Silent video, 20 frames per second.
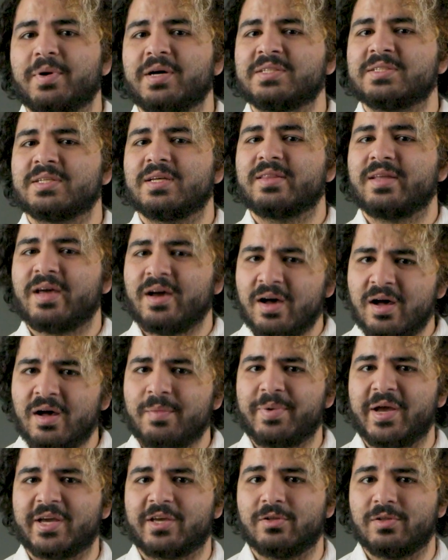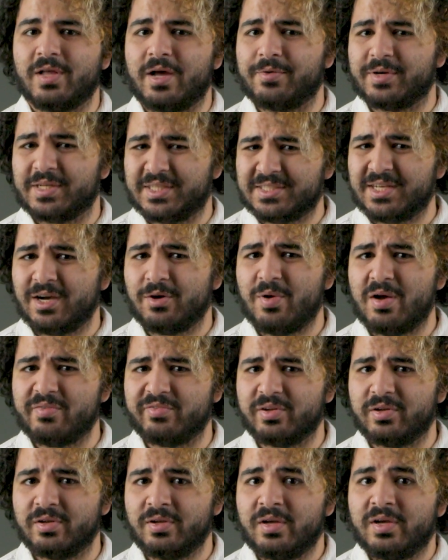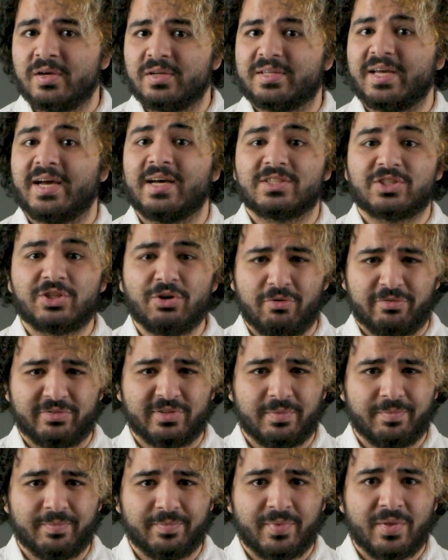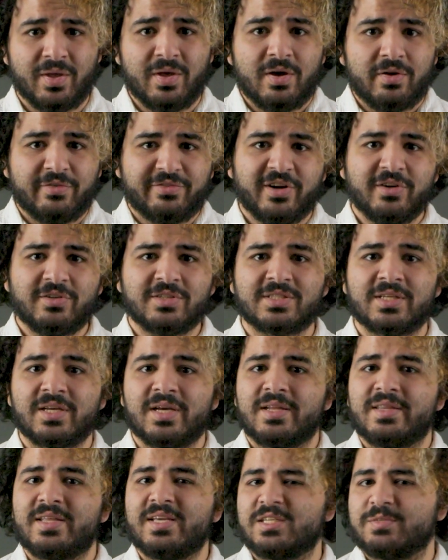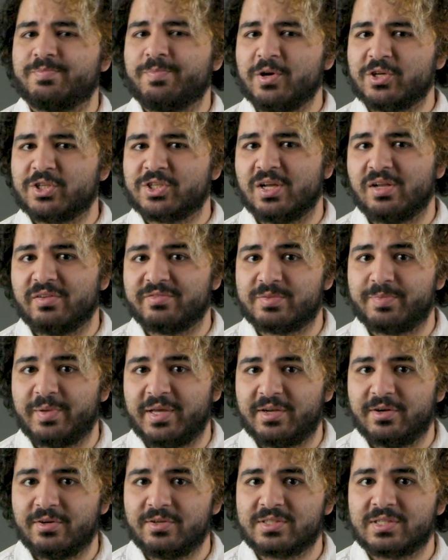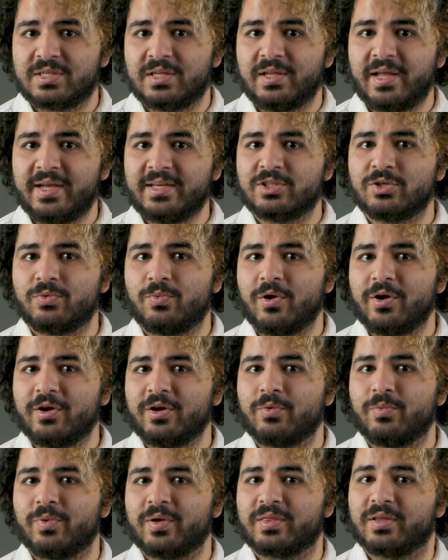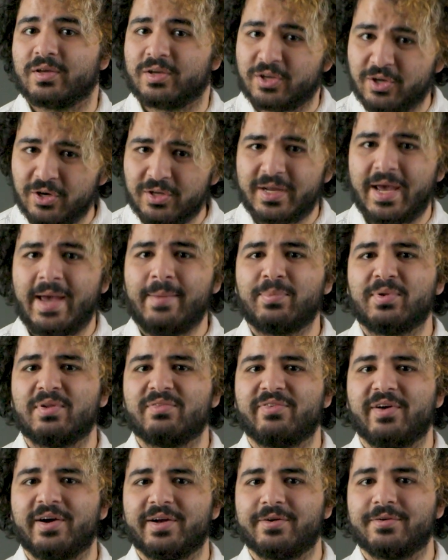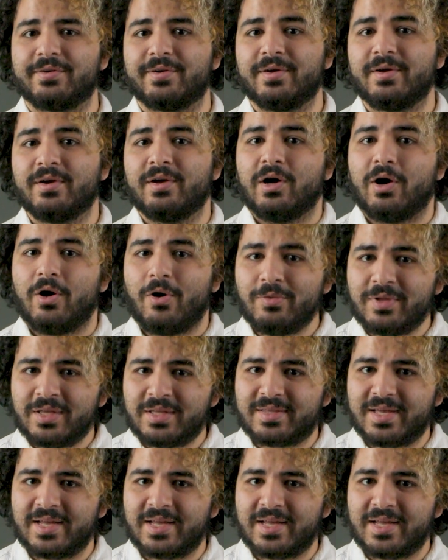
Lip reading: But there are peculiarities, however. There are two of them. First, these bookshelf speakers like to work with a good amplifier. Only